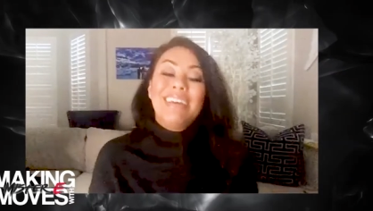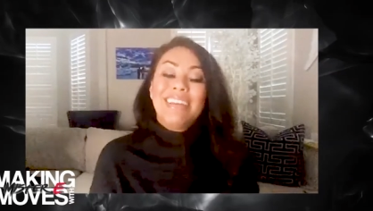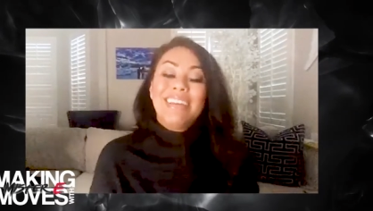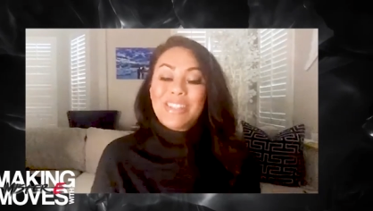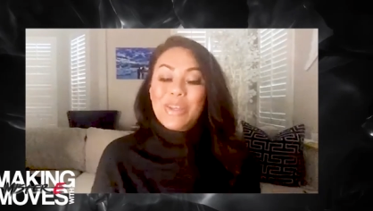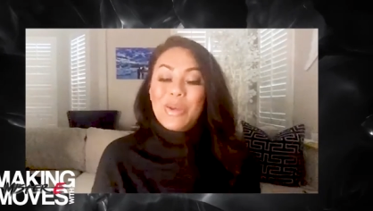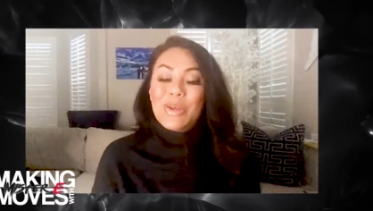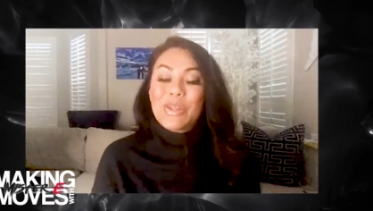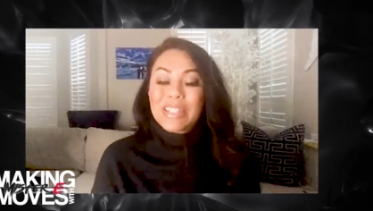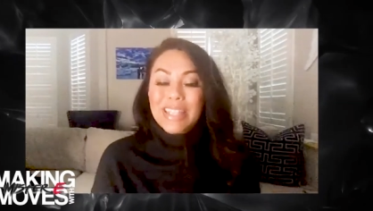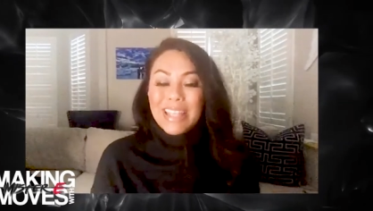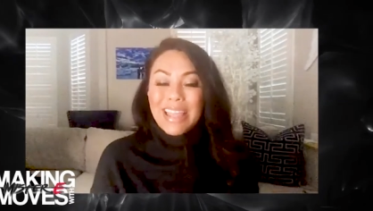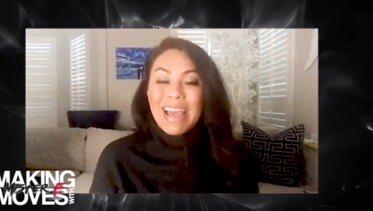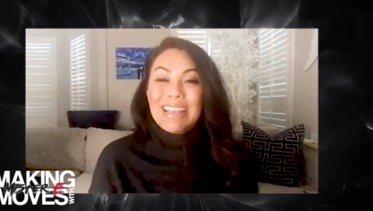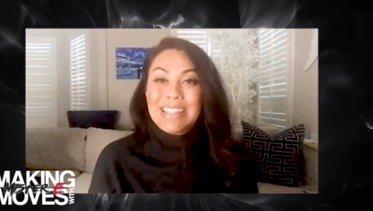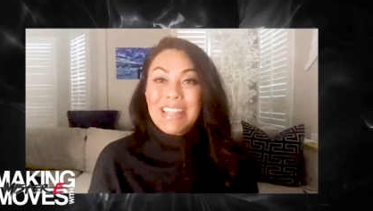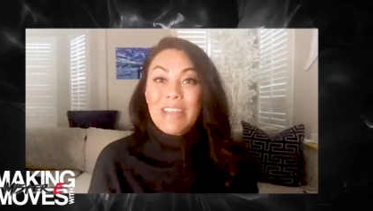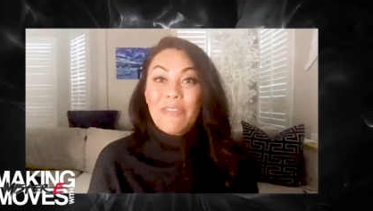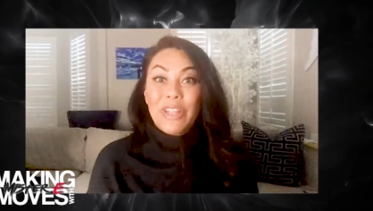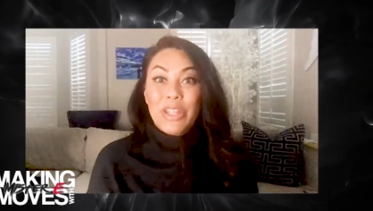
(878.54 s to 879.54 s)
So yeah. It's, yeah,
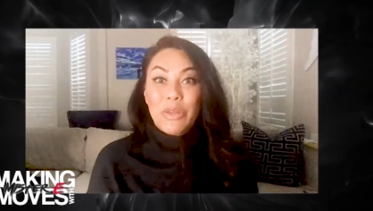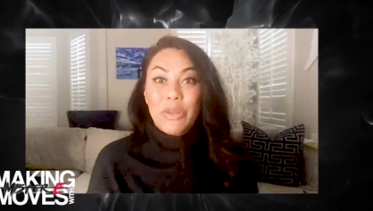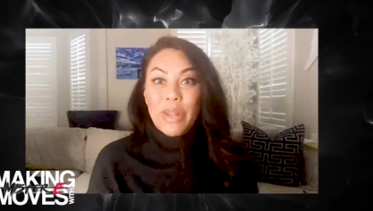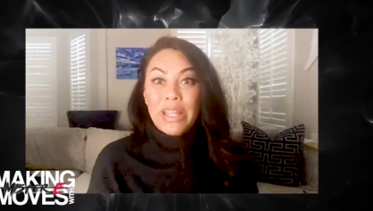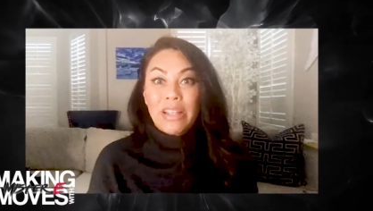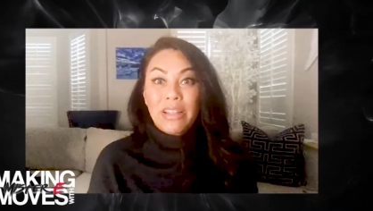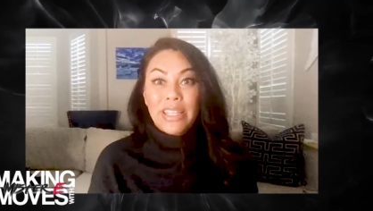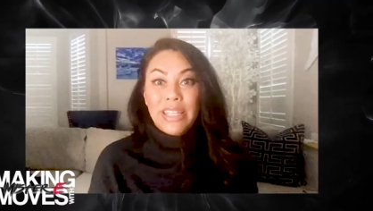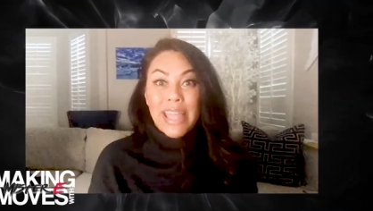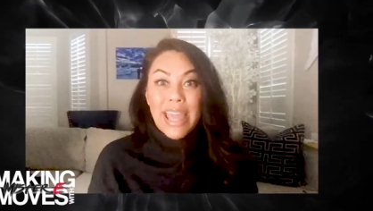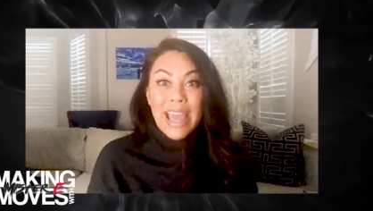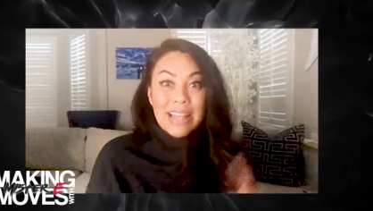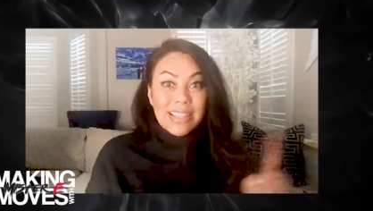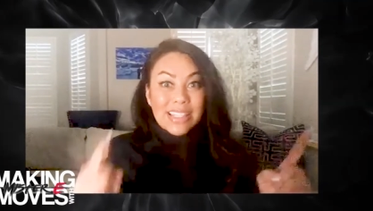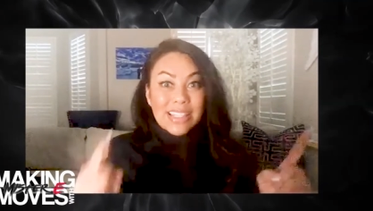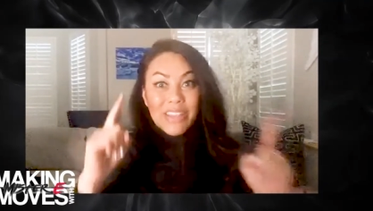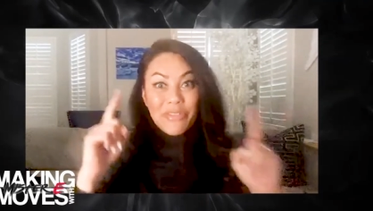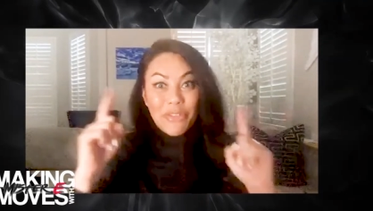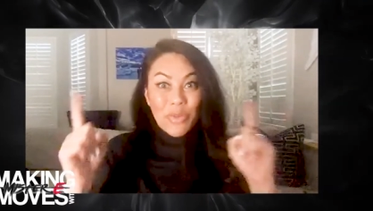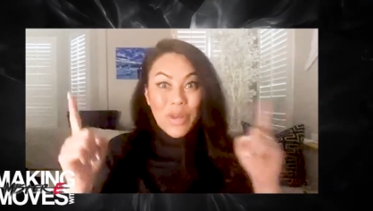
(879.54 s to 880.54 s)
it's definitely wrangling cats
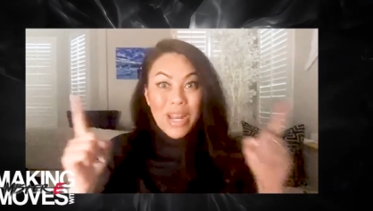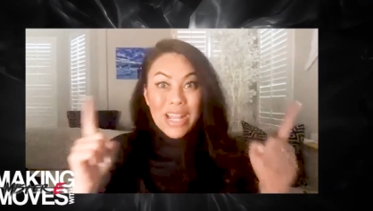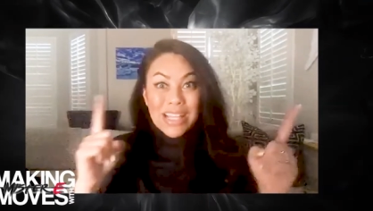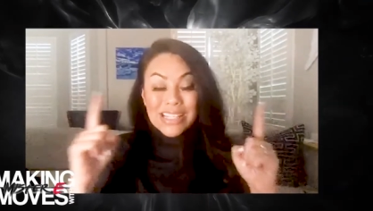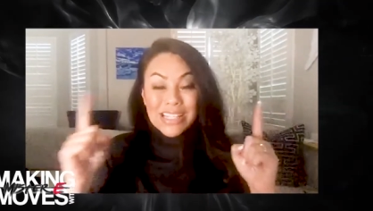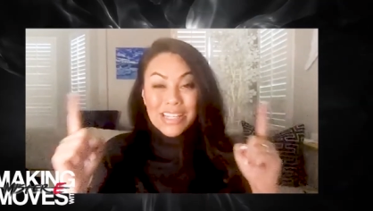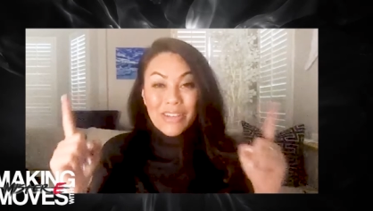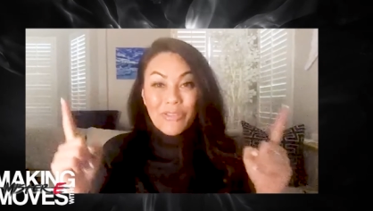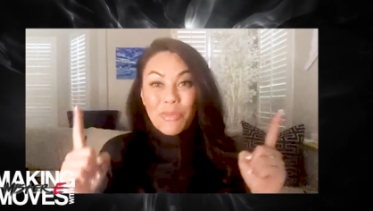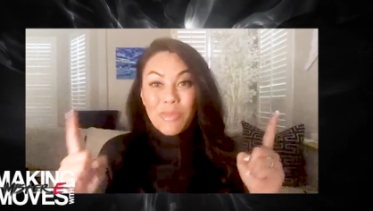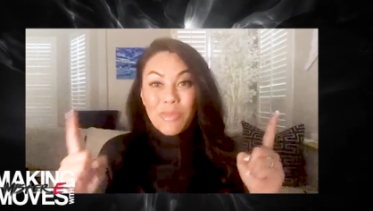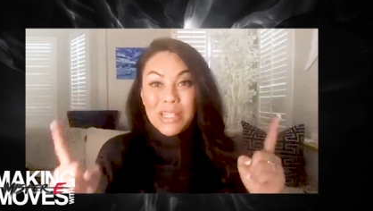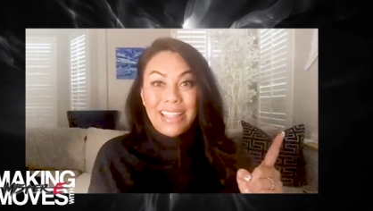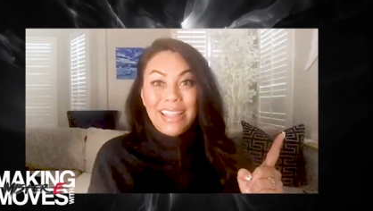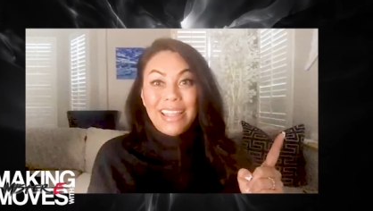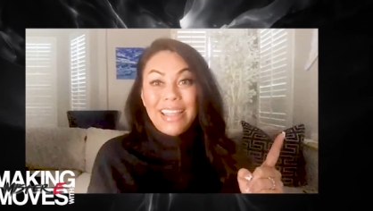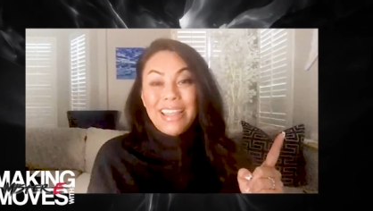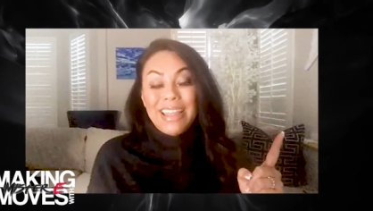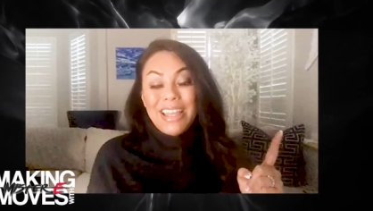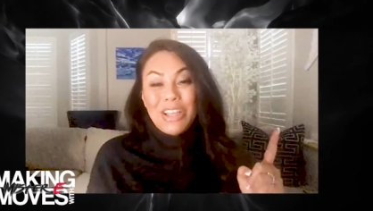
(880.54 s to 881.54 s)
because everyone has a different
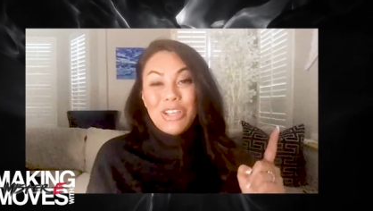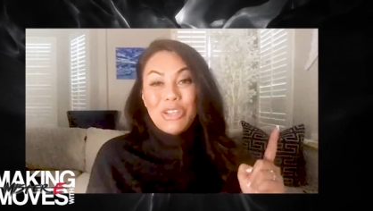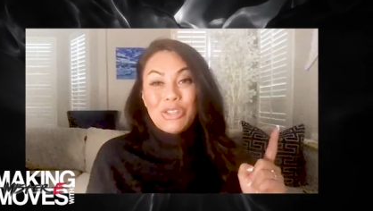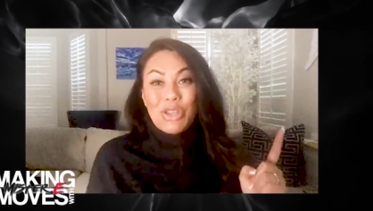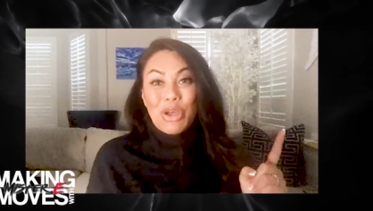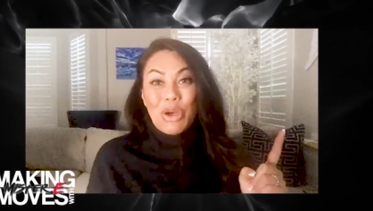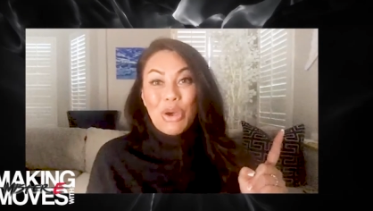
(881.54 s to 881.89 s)
mentality.